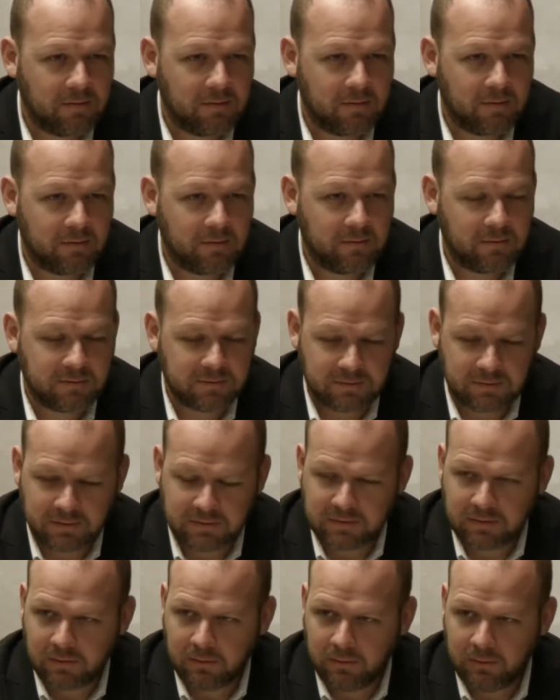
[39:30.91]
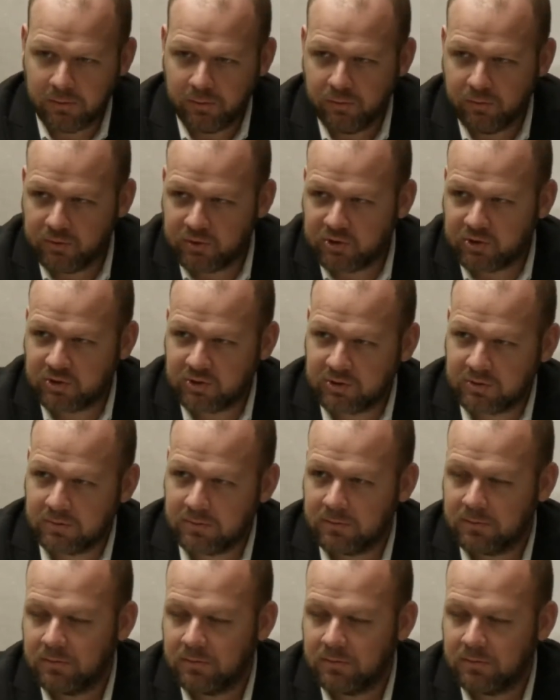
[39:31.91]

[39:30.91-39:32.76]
There's this loose